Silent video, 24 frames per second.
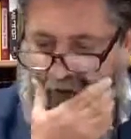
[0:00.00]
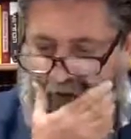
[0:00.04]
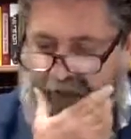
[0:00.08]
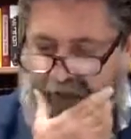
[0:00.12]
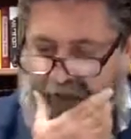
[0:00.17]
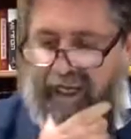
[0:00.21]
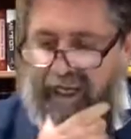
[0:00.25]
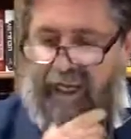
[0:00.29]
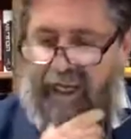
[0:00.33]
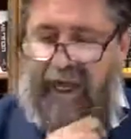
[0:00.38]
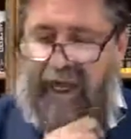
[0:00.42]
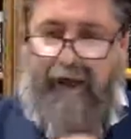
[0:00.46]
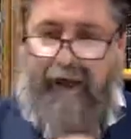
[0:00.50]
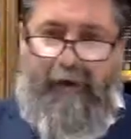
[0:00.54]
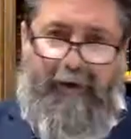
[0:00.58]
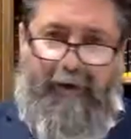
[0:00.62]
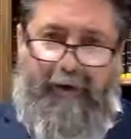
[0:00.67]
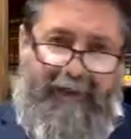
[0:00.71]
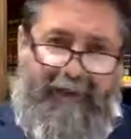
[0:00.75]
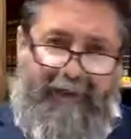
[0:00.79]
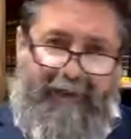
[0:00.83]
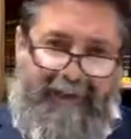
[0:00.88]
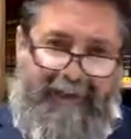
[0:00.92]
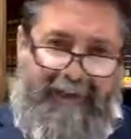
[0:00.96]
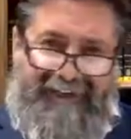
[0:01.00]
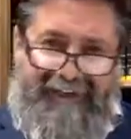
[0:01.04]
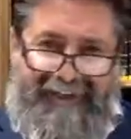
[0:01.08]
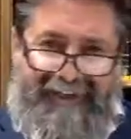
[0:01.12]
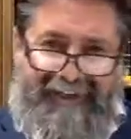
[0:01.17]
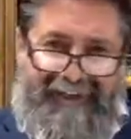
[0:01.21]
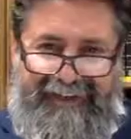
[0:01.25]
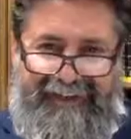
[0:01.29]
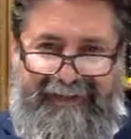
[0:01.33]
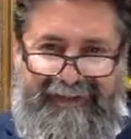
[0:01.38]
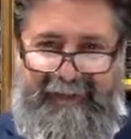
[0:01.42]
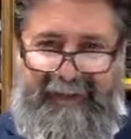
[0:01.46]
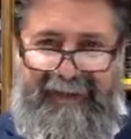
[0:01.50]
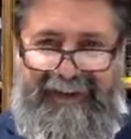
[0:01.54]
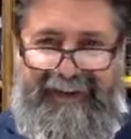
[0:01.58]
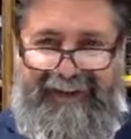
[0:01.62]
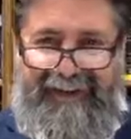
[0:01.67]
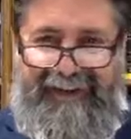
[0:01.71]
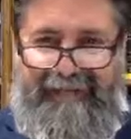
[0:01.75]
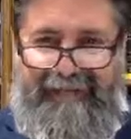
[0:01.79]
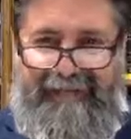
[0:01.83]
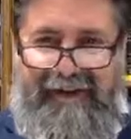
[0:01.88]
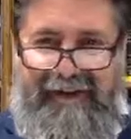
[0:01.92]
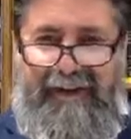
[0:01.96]
allowing
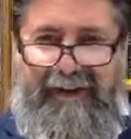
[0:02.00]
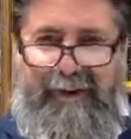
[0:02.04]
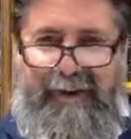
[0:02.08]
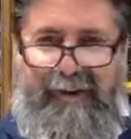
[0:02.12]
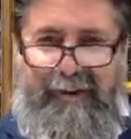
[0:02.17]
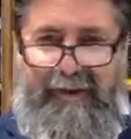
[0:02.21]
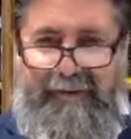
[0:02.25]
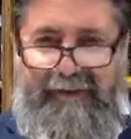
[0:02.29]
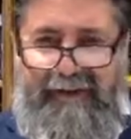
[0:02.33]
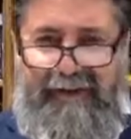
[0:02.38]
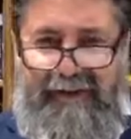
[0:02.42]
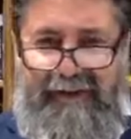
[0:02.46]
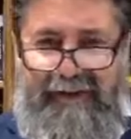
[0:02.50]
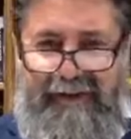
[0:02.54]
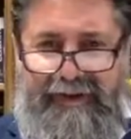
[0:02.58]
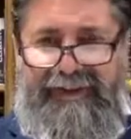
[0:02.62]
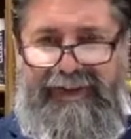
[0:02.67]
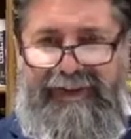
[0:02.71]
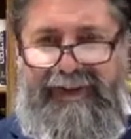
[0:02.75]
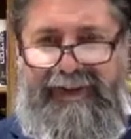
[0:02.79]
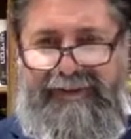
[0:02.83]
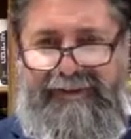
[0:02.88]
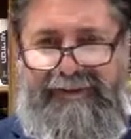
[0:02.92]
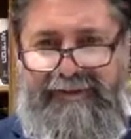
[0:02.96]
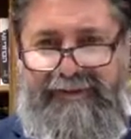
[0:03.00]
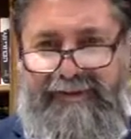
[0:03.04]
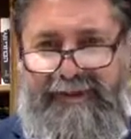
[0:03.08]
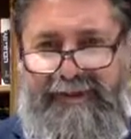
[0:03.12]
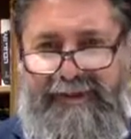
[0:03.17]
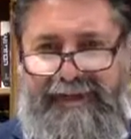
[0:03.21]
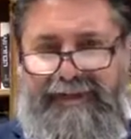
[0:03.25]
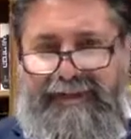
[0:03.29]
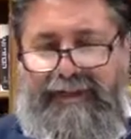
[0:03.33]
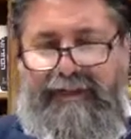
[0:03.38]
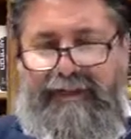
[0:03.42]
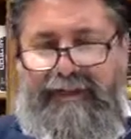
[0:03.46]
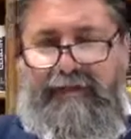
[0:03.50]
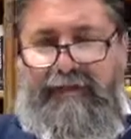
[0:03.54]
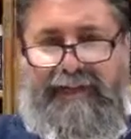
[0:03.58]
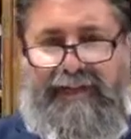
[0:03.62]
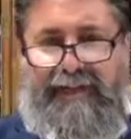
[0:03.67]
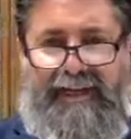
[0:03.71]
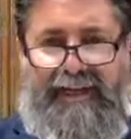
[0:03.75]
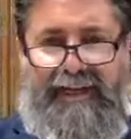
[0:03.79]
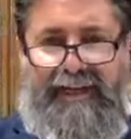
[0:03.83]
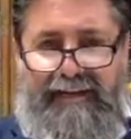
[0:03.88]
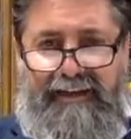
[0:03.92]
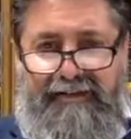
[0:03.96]
many, many women and husbands that could
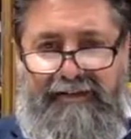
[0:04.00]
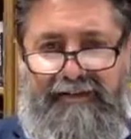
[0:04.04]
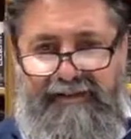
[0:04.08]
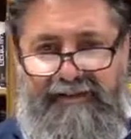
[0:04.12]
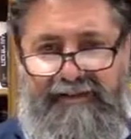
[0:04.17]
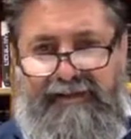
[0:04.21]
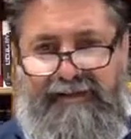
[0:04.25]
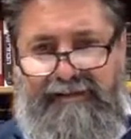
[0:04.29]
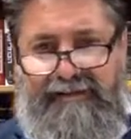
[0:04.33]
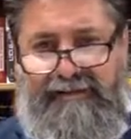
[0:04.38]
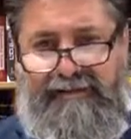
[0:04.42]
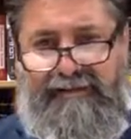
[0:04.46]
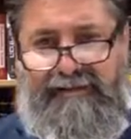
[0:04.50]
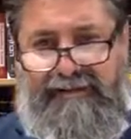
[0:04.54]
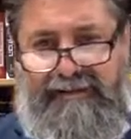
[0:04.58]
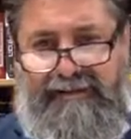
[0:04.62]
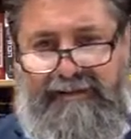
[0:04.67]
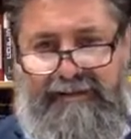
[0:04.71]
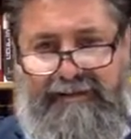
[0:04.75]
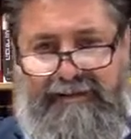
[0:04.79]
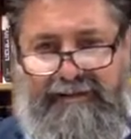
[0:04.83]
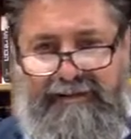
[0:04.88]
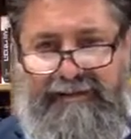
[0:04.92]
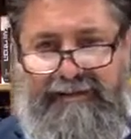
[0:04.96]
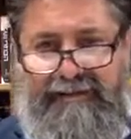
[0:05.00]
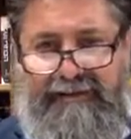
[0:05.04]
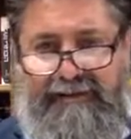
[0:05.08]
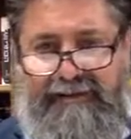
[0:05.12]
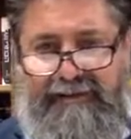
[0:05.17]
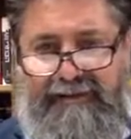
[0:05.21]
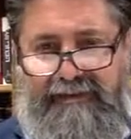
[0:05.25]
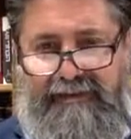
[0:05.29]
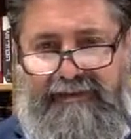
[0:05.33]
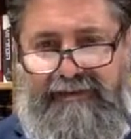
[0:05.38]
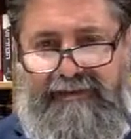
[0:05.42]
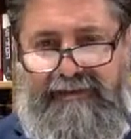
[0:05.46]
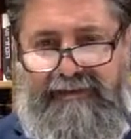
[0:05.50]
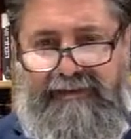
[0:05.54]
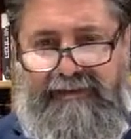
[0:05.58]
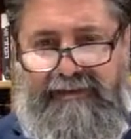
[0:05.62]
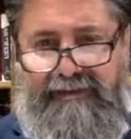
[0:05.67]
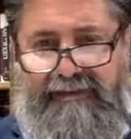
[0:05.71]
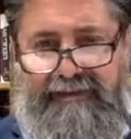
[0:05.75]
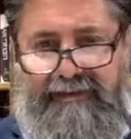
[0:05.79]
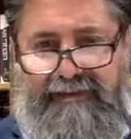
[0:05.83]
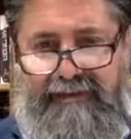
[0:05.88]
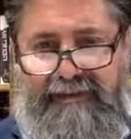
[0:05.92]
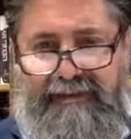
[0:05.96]
not have children
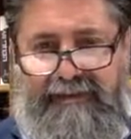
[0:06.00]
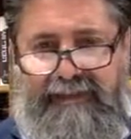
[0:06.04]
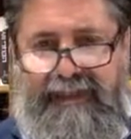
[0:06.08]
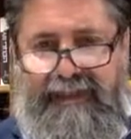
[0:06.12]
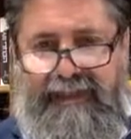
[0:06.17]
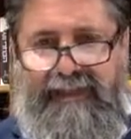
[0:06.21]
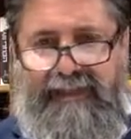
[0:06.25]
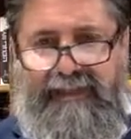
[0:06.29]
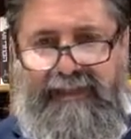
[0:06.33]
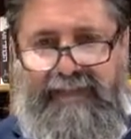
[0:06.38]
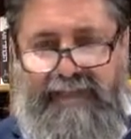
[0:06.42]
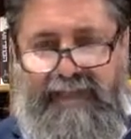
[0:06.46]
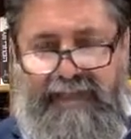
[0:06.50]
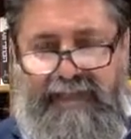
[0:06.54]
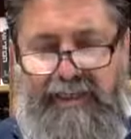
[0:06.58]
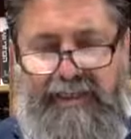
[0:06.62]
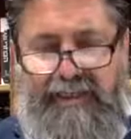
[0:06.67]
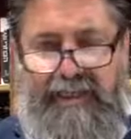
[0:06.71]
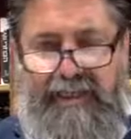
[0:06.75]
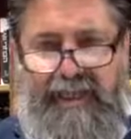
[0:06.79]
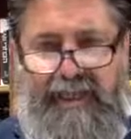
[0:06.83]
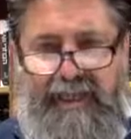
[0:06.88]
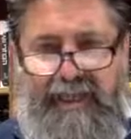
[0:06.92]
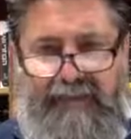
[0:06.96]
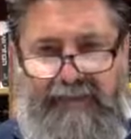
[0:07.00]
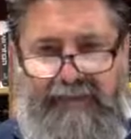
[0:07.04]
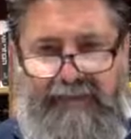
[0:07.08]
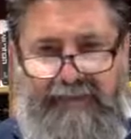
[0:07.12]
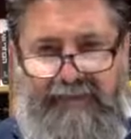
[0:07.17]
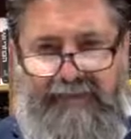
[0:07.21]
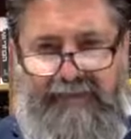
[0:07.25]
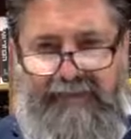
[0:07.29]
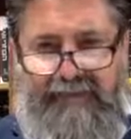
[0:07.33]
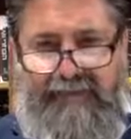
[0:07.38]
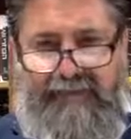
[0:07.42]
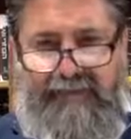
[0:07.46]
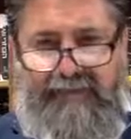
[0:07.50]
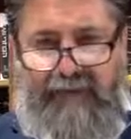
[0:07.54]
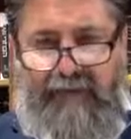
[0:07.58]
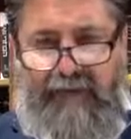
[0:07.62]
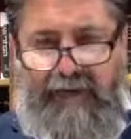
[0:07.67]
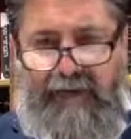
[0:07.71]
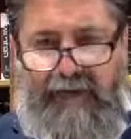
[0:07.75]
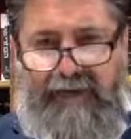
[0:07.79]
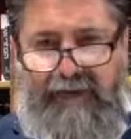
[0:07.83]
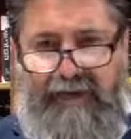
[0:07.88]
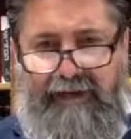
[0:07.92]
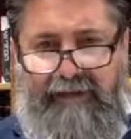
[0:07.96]
a second chance at life.
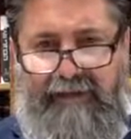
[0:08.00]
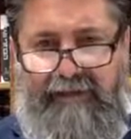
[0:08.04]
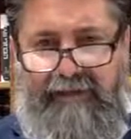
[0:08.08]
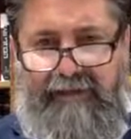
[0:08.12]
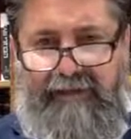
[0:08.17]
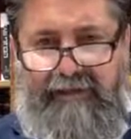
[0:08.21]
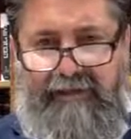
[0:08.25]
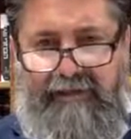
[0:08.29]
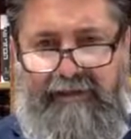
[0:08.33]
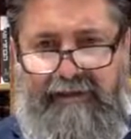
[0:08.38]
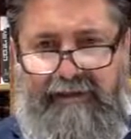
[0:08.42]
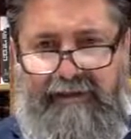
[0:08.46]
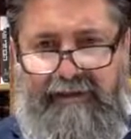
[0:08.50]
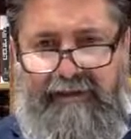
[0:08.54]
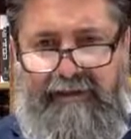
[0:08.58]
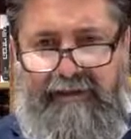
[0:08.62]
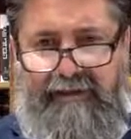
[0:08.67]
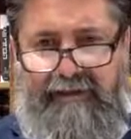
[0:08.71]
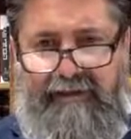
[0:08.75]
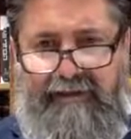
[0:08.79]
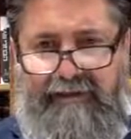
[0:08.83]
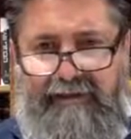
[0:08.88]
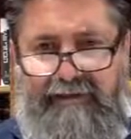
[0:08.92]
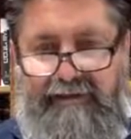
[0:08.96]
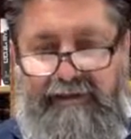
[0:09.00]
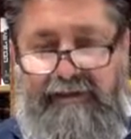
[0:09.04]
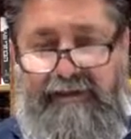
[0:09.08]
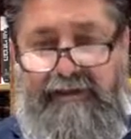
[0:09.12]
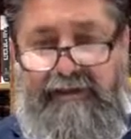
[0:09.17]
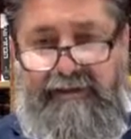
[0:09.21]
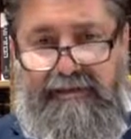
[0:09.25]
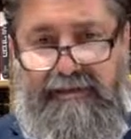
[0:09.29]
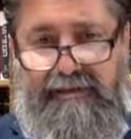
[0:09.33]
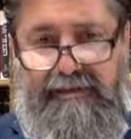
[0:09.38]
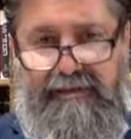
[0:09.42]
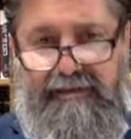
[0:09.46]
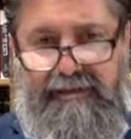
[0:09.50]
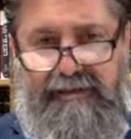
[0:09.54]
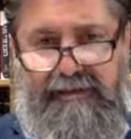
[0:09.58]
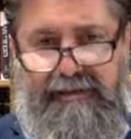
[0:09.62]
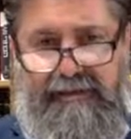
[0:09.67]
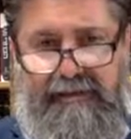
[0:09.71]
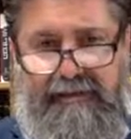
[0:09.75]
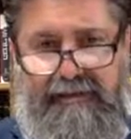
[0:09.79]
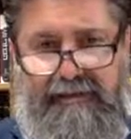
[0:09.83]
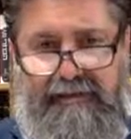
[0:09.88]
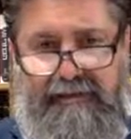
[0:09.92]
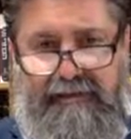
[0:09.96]
Why? Because they deserve
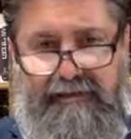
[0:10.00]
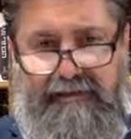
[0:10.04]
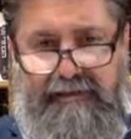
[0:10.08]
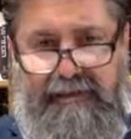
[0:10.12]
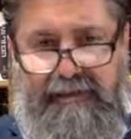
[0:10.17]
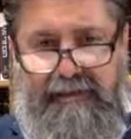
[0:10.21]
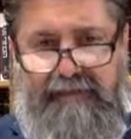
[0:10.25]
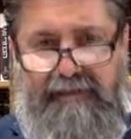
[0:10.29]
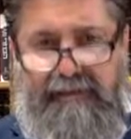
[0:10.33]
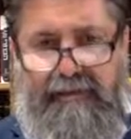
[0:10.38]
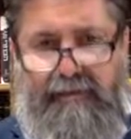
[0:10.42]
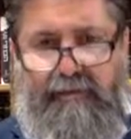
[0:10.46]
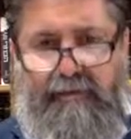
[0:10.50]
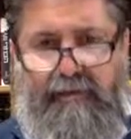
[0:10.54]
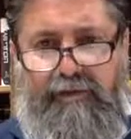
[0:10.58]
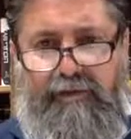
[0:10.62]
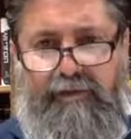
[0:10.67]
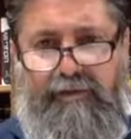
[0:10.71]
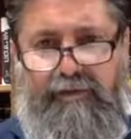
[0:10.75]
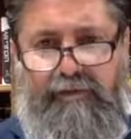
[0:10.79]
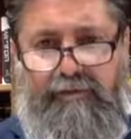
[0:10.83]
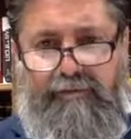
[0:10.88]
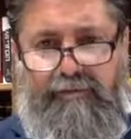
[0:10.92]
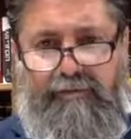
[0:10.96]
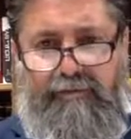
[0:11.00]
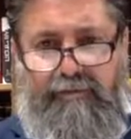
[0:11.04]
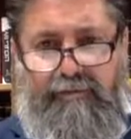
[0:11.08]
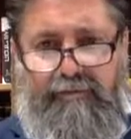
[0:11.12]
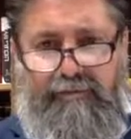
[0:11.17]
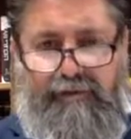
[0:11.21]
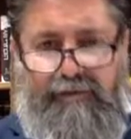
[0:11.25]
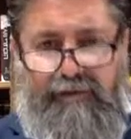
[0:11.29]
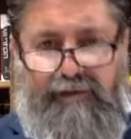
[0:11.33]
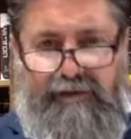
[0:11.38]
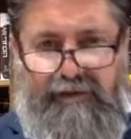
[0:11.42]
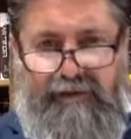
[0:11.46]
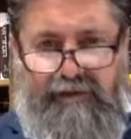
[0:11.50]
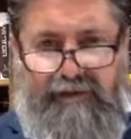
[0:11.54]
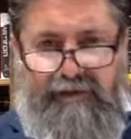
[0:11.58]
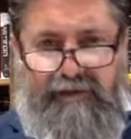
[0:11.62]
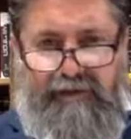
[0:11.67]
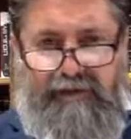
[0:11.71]
it. Hashem wanted them to pray